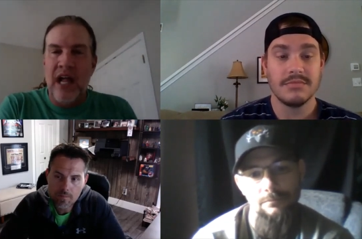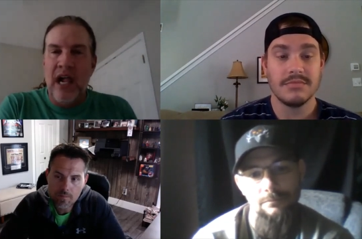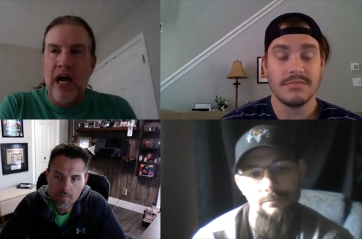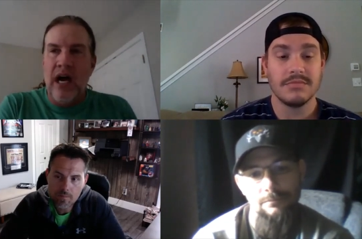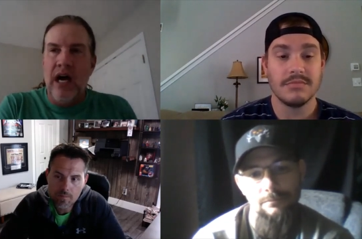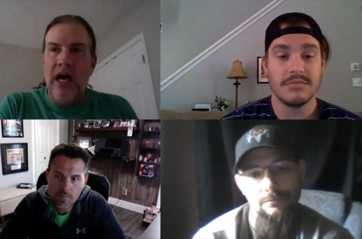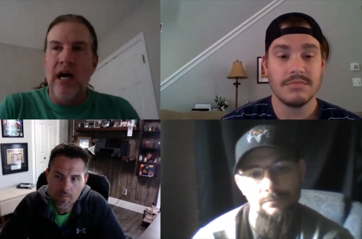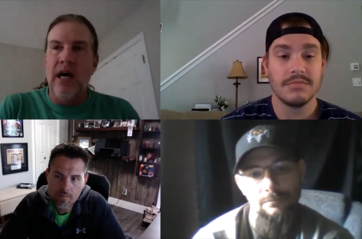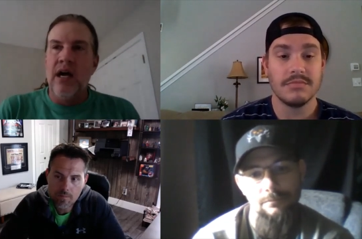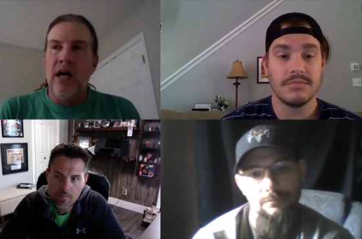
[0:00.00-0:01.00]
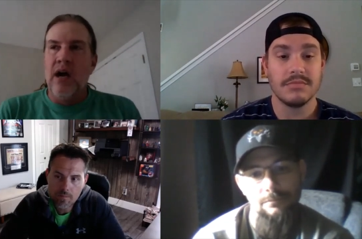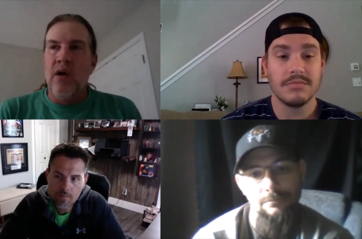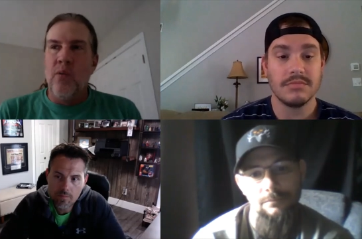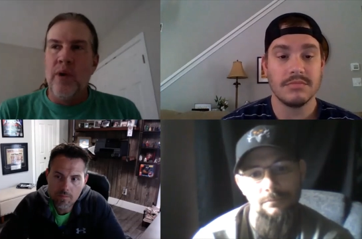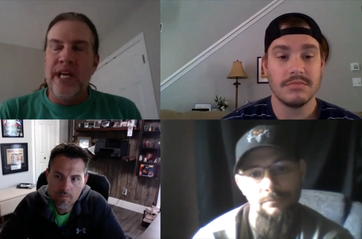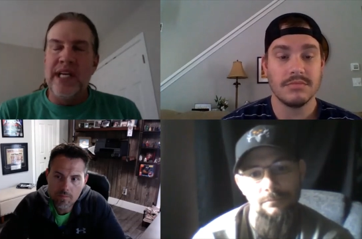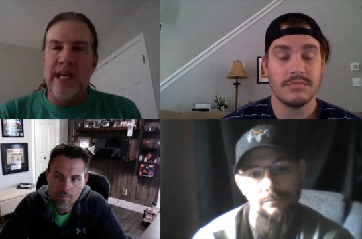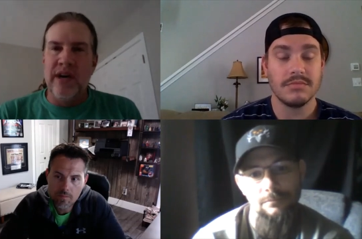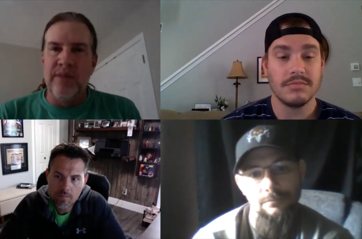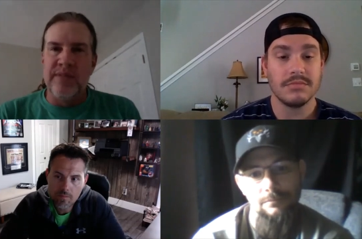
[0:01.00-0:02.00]
Speaker 1: uh, when he killed
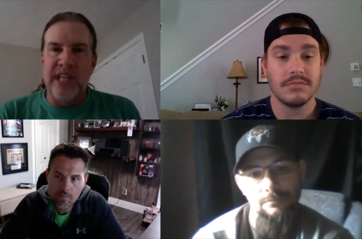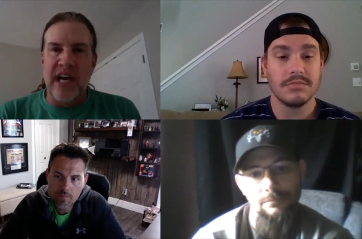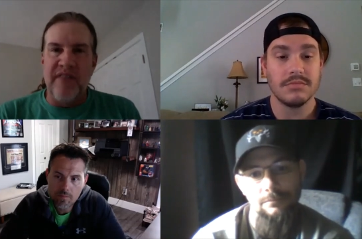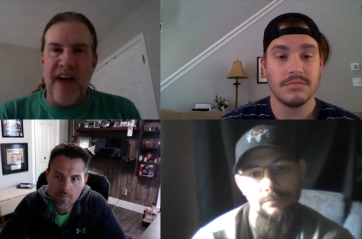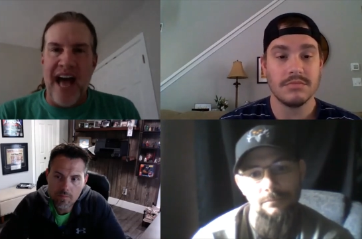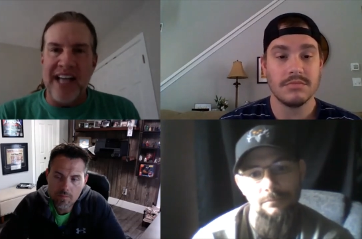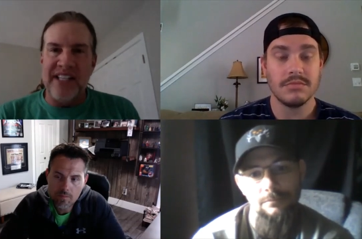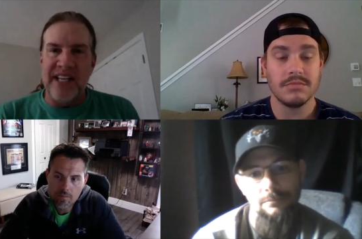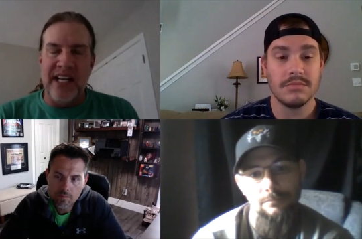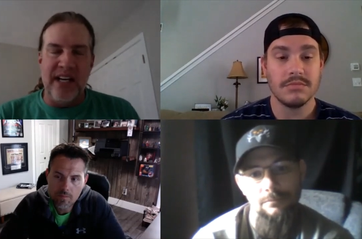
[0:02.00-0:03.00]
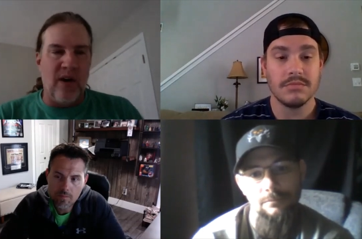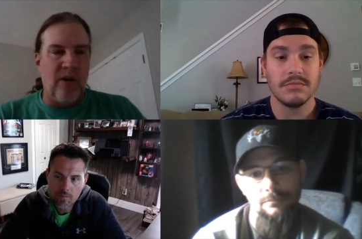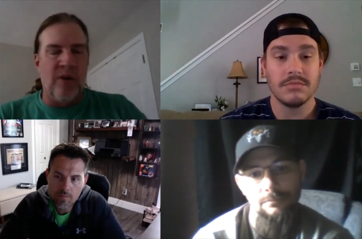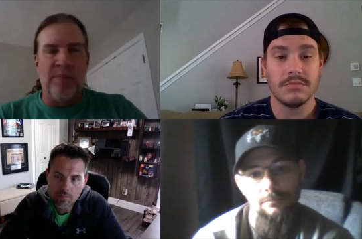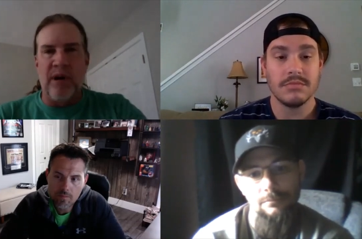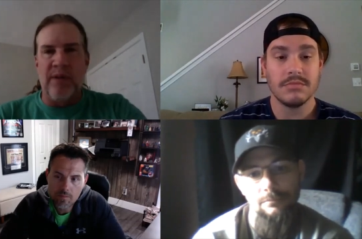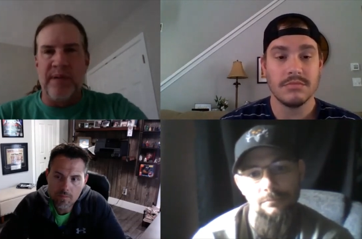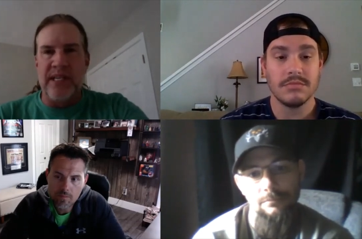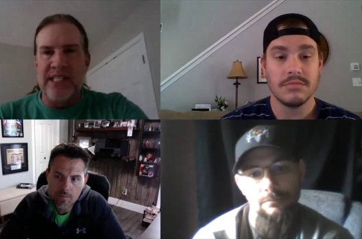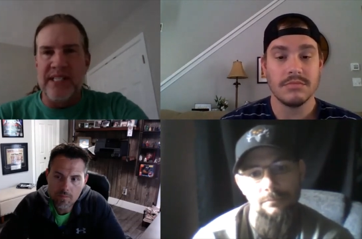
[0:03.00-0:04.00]
himself accident or on
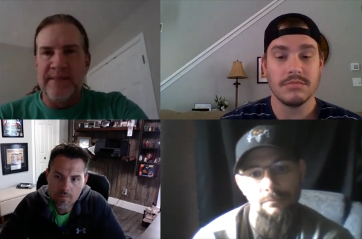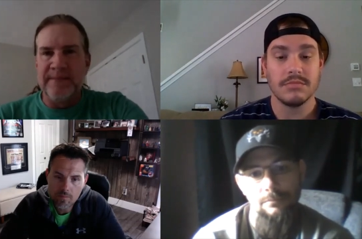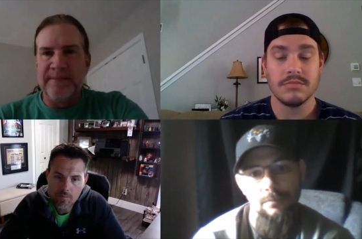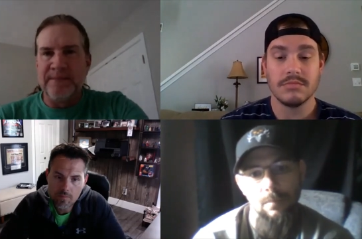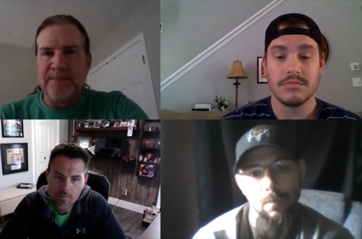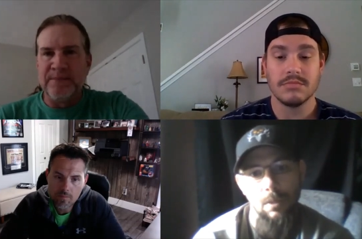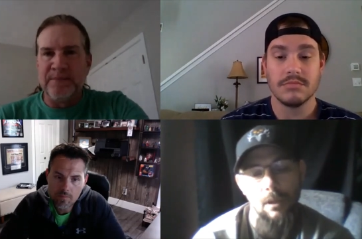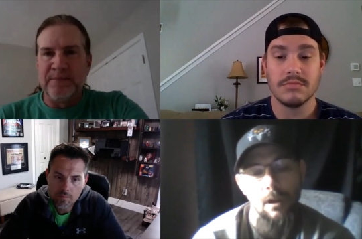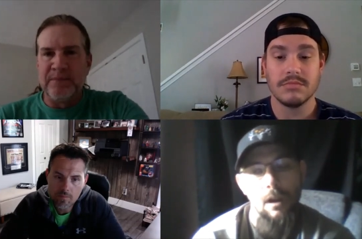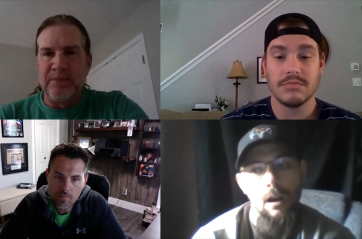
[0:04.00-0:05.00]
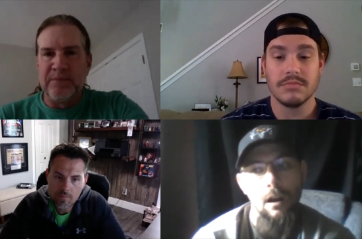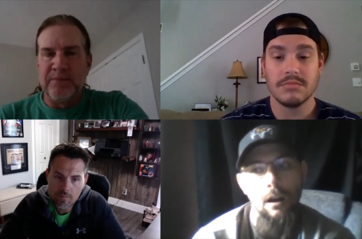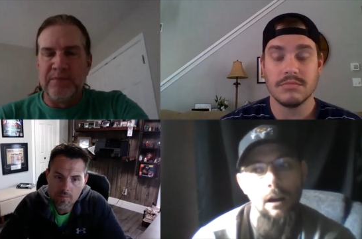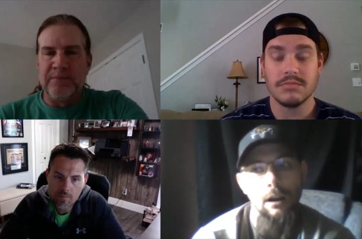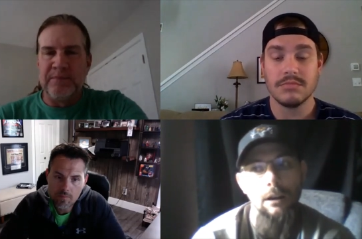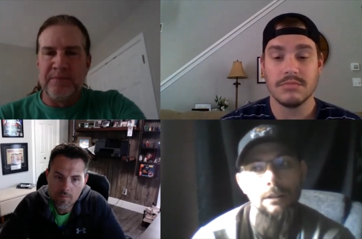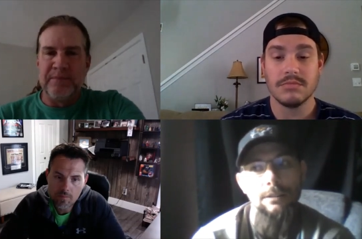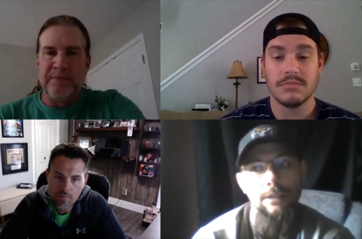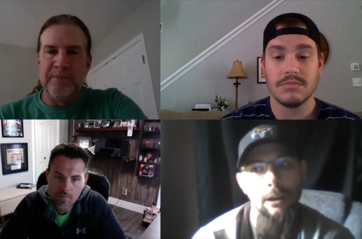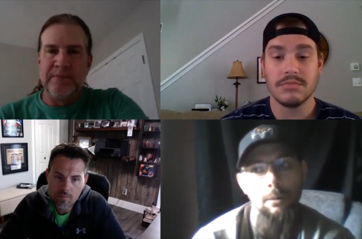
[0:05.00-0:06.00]
purpose
Speaker 2: uh,
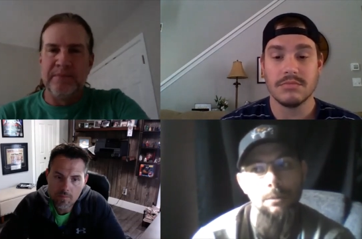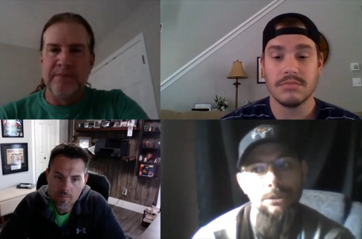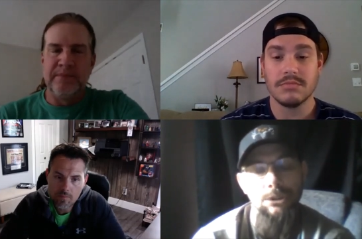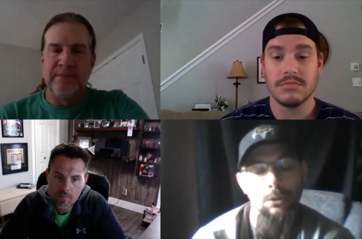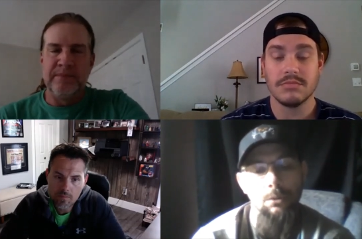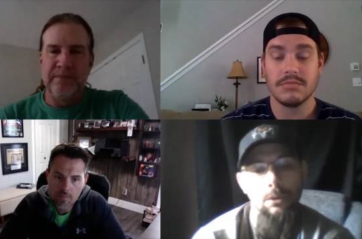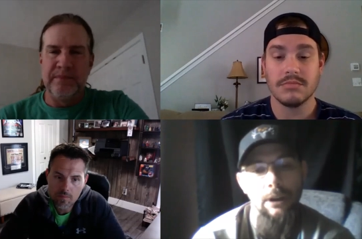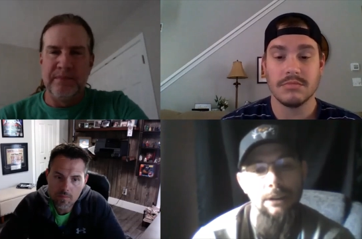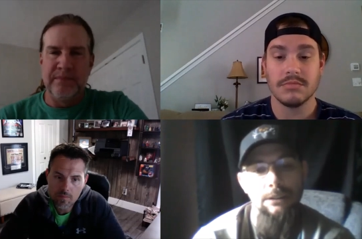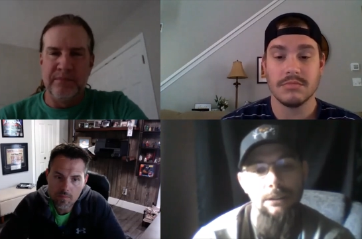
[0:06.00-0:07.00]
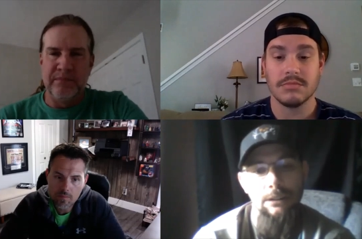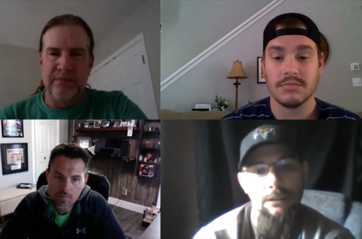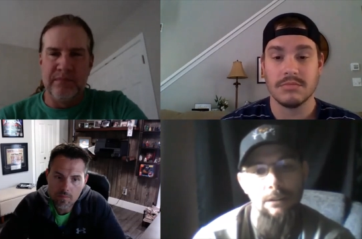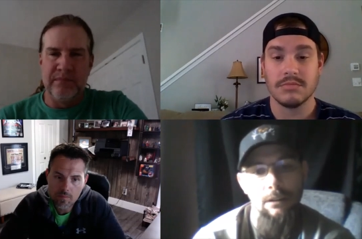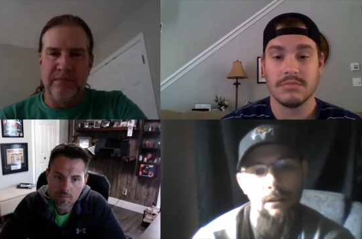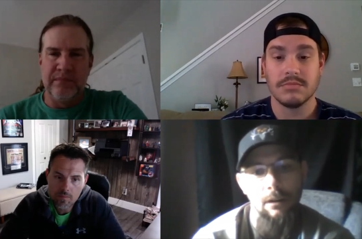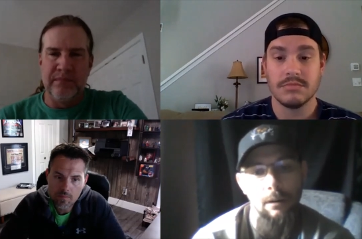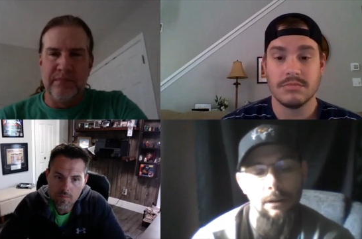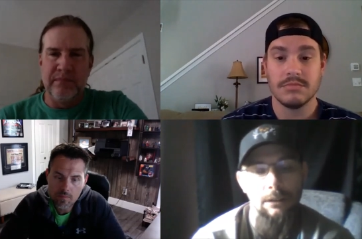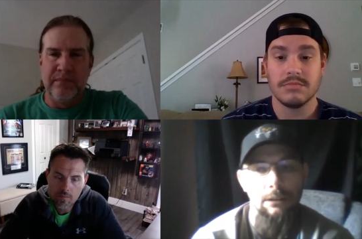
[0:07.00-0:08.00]
that was total accident i
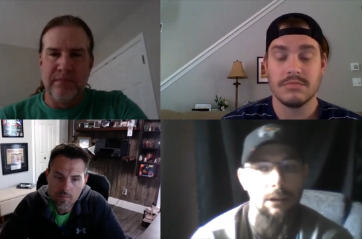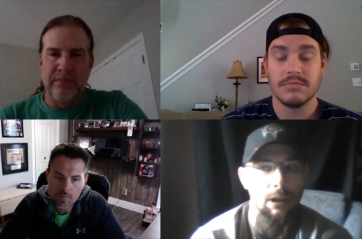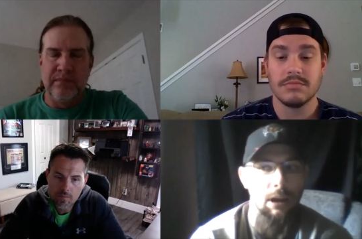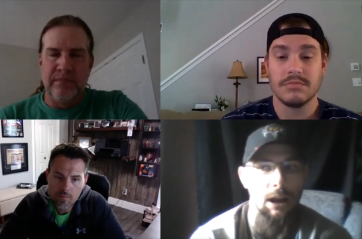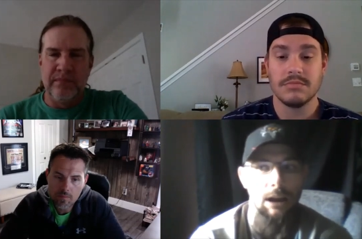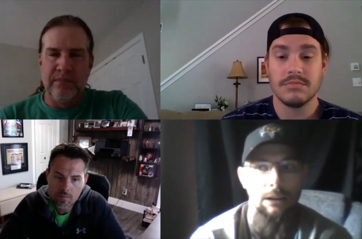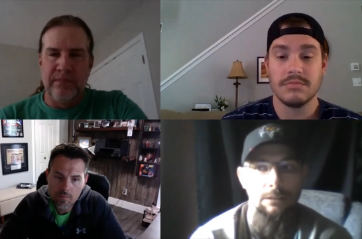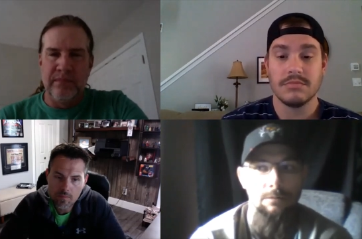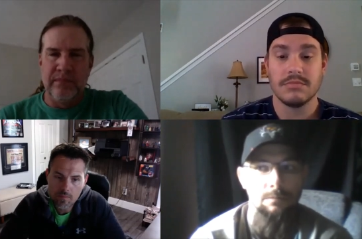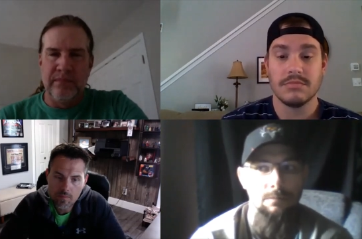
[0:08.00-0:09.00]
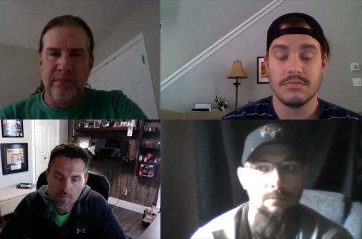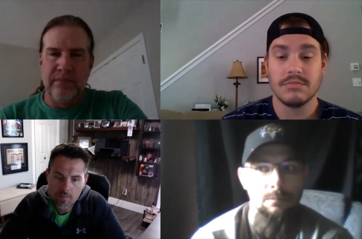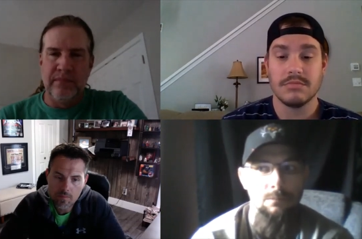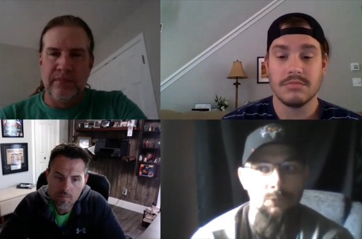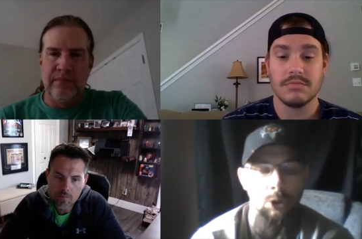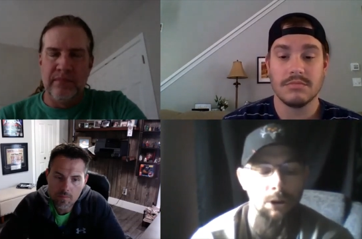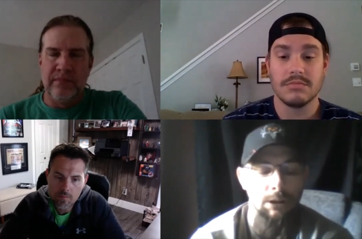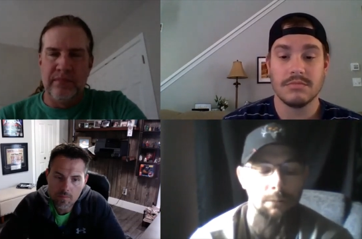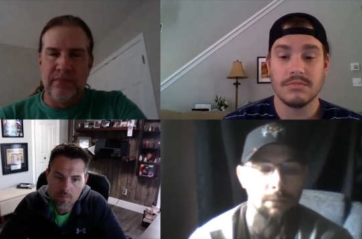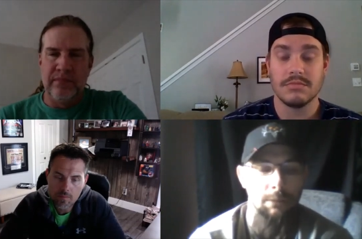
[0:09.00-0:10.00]
mean i taught
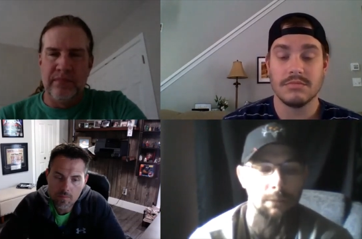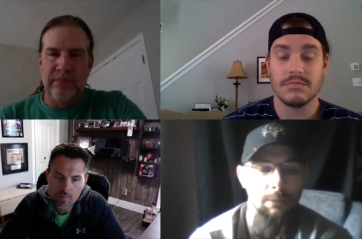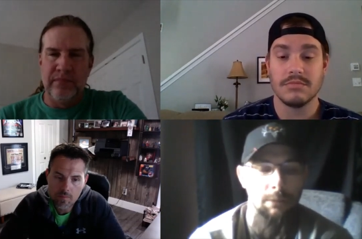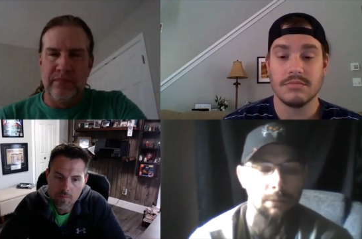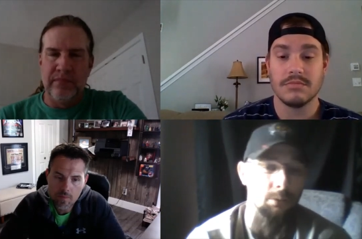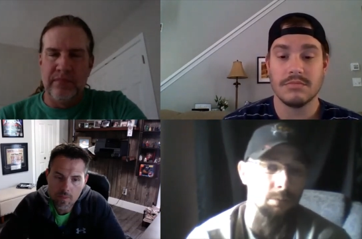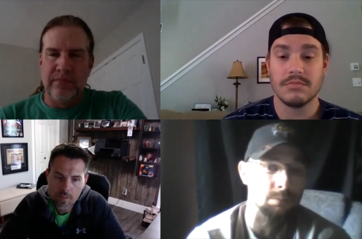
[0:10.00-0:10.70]
him how